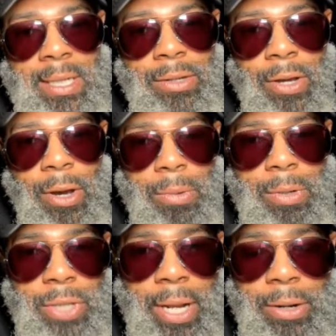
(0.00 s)
I'm
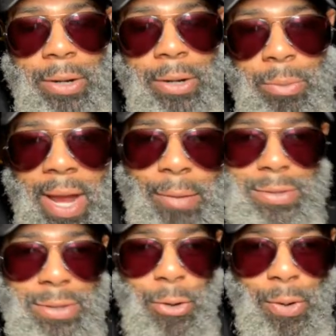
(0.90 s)
going to try to do. Hey,
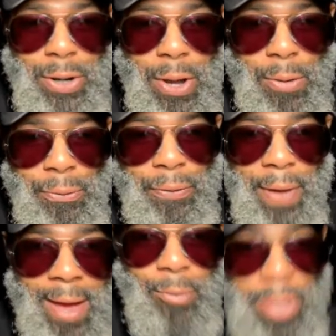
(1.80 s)
what's going on, fam?